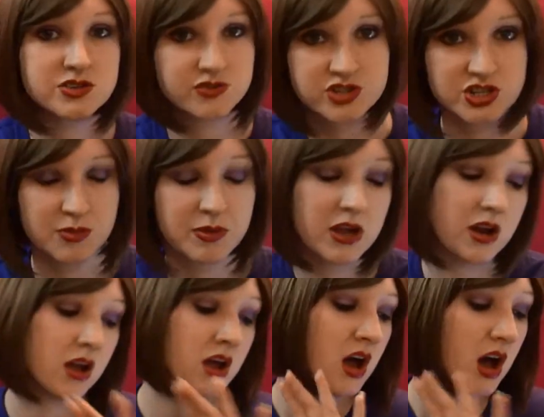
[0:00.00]
for shipping.
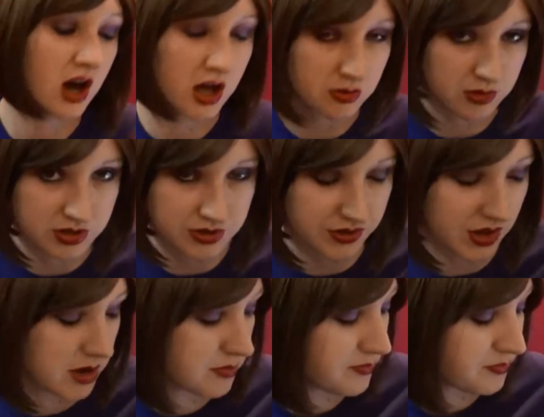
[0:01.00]
I don't want to do
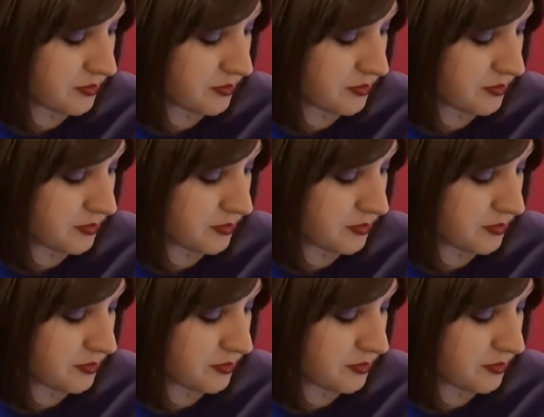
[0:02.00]
that.